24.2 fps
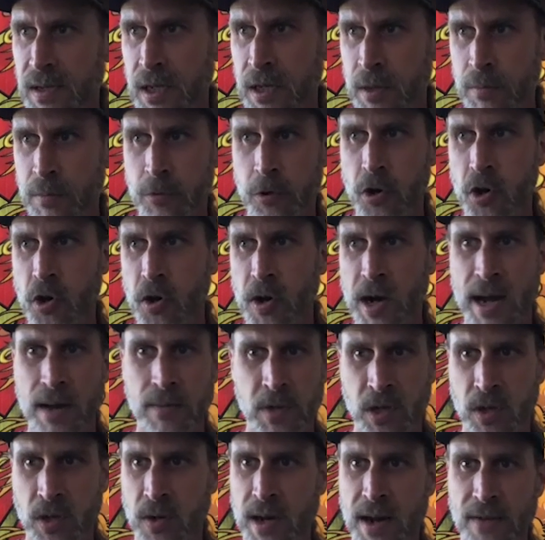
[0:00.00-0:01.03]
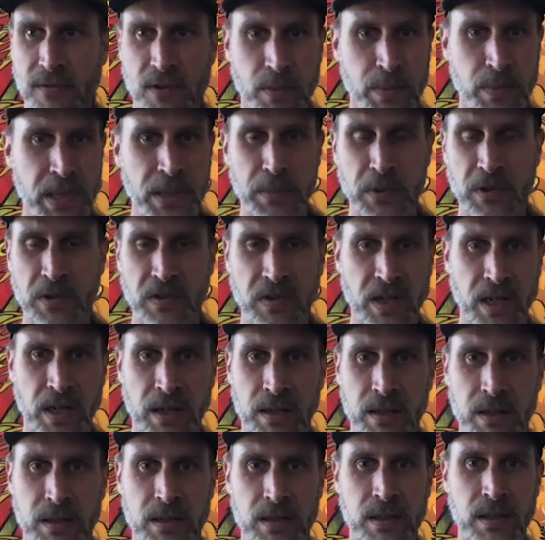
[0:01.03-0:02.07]
program to go after people of
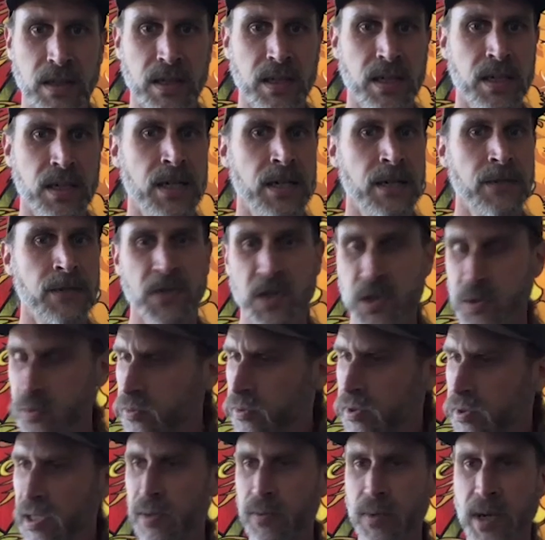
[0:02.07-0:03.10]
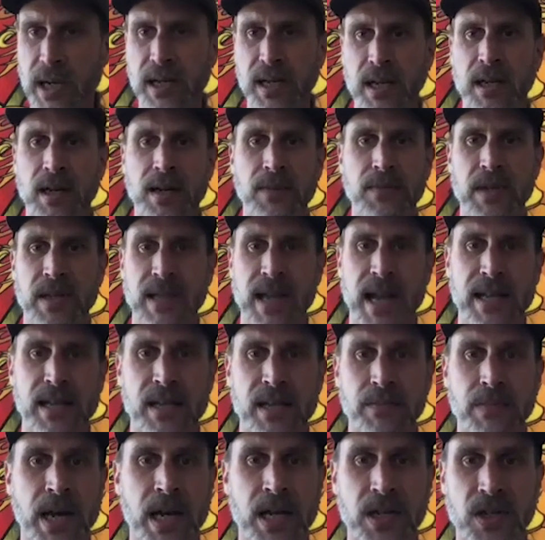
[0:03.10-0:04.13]
color and just really waking up to that
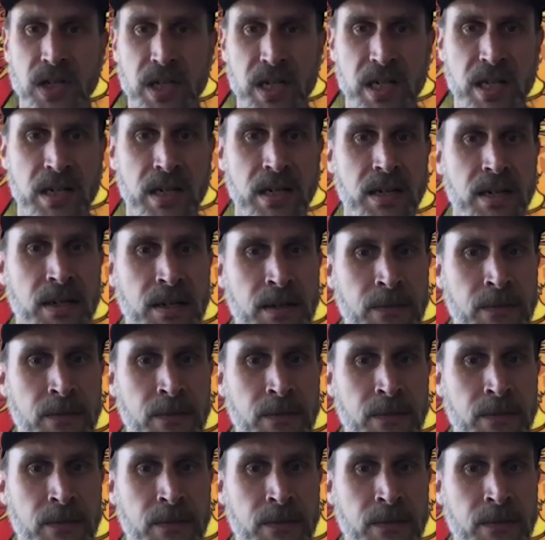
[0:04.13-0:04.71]
dimension